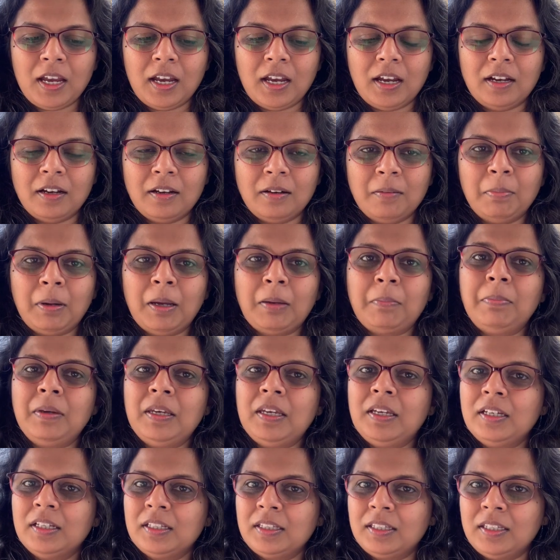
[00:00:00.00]
By
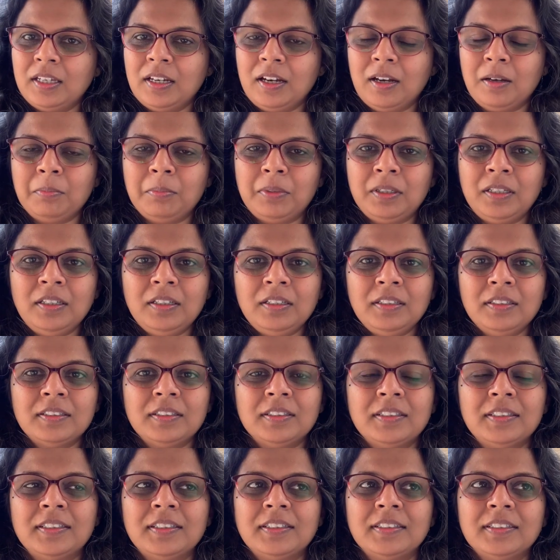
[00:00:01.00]
being in the army,
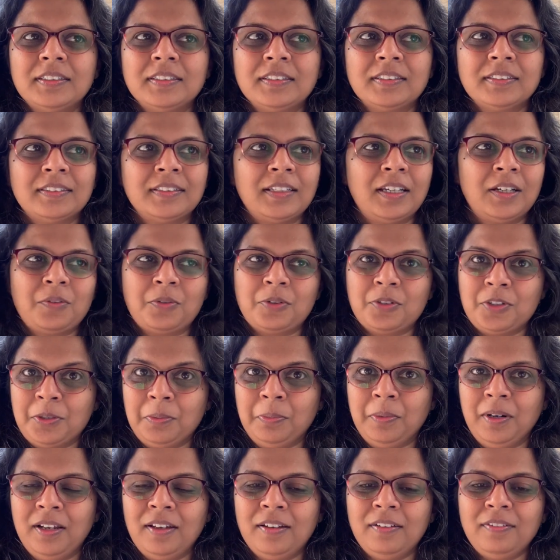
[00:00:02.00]
that was
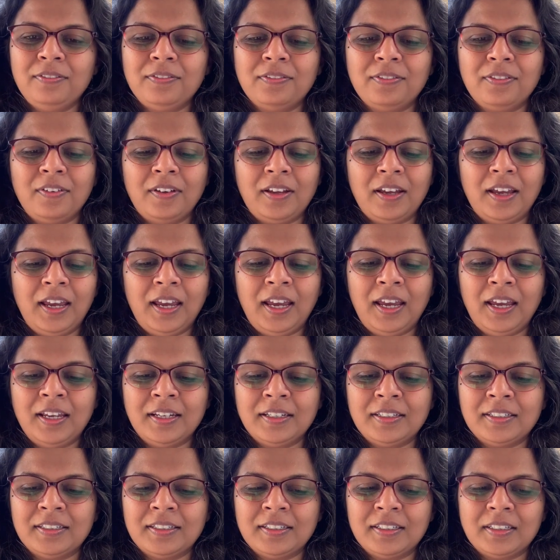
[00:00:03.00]
brave.
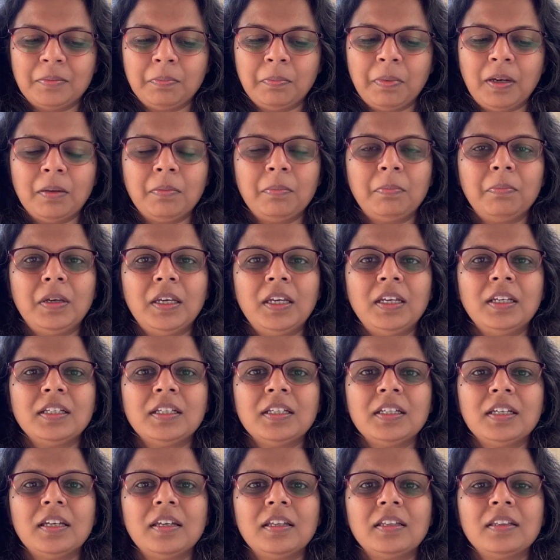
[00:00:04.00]
And by
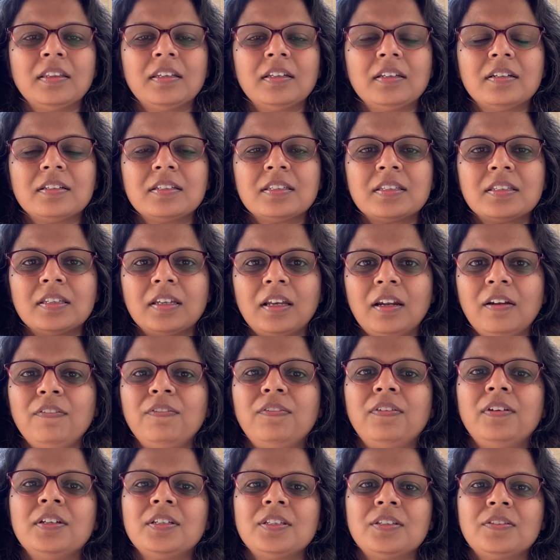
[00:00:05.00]
being the
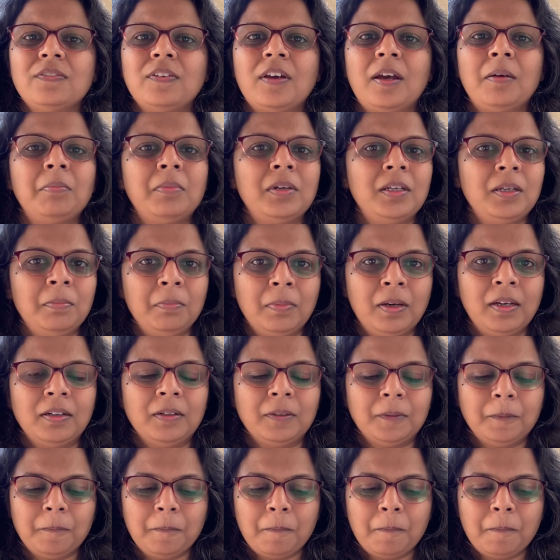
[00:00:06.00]
selfless family man.